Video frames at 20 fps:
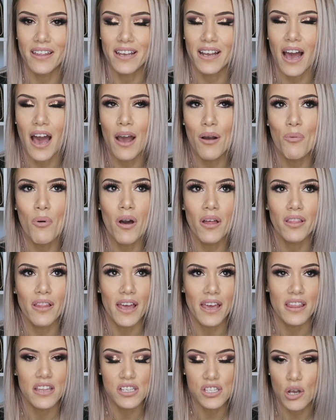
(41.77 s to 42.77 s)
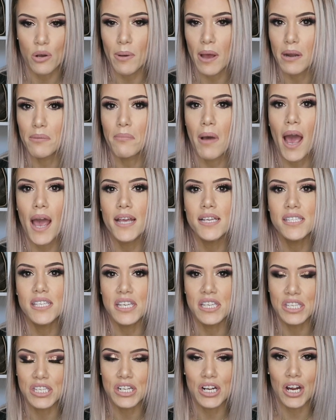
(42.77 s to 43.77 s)
Like, I want length so bad. My
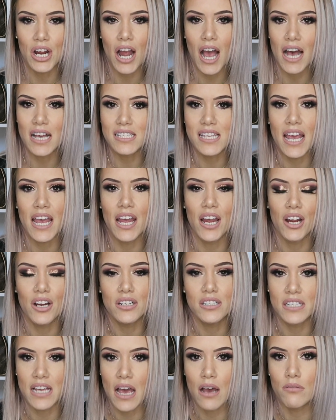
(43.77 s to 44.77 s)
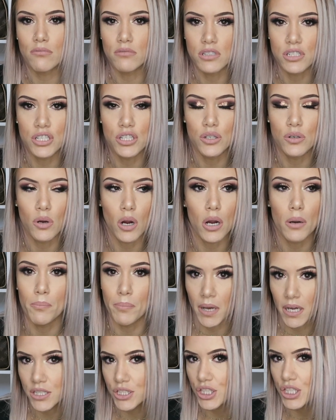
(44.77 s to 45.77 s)
sister has hair down to her
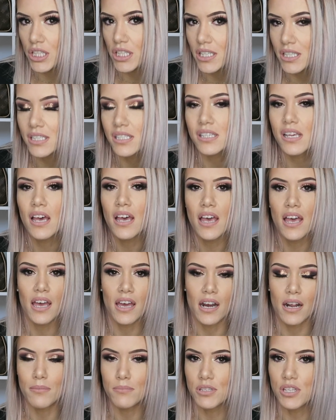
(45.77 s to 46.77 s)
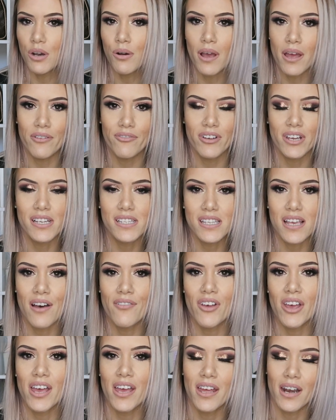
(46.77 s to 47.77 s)
butt cheeks, and I'm so envious
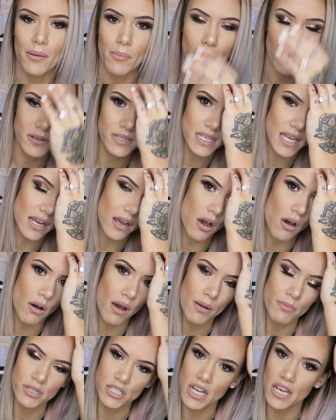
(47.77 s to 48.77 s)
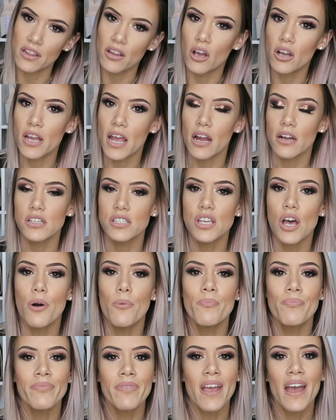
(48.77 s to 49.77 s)
of it, and I'm always like, oh, I wish I had long hair.
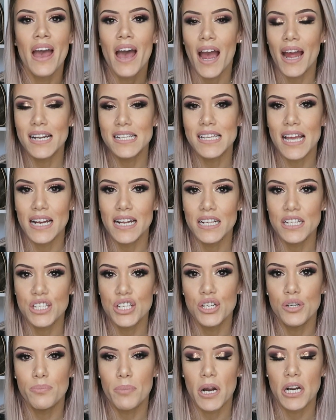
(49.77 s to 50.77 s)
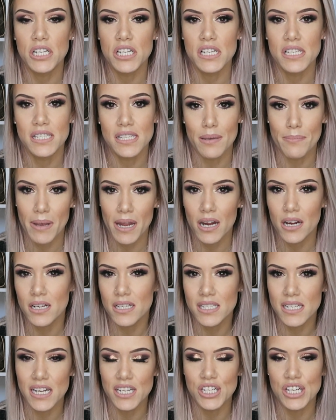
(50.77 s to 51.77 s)
So I decided to purchase some hair
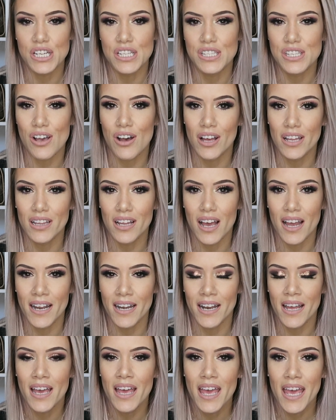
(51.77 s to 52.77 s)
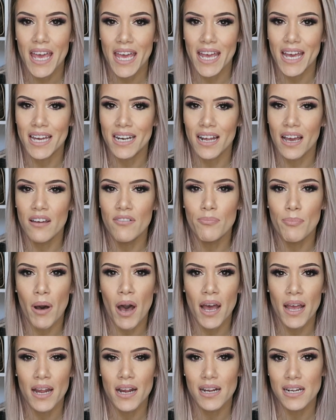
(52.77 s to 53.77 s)
extensions online, and I've
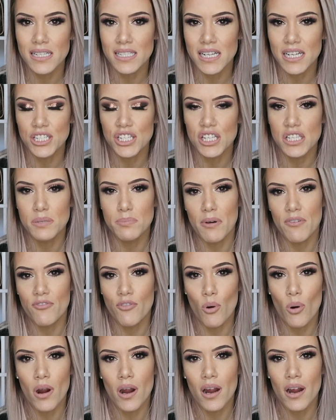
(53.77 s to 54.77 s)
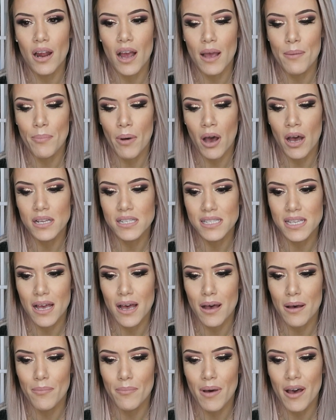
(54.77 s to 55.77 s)
bought hair extensions before. I bought
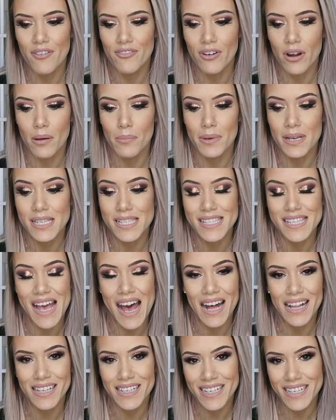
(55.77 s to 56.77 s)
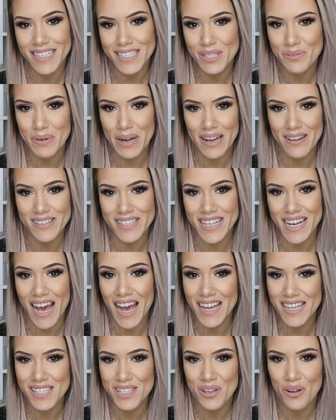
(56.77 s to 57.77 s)
some from Sally's when I was in
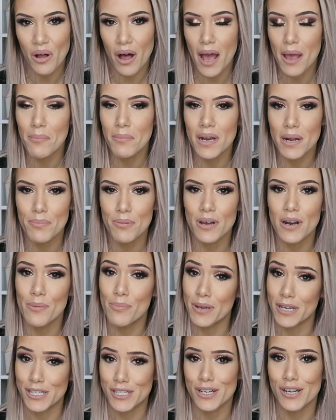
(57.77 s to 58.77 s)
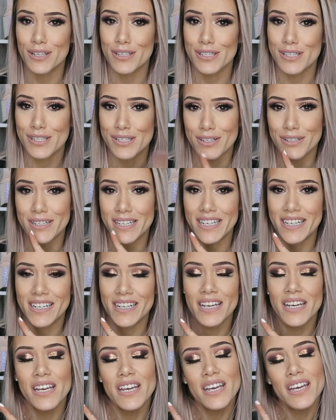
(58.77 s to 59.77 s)
high school. I'm gonna put a picture on the
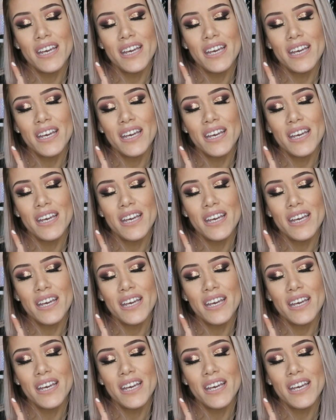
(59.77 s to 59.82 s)
screen.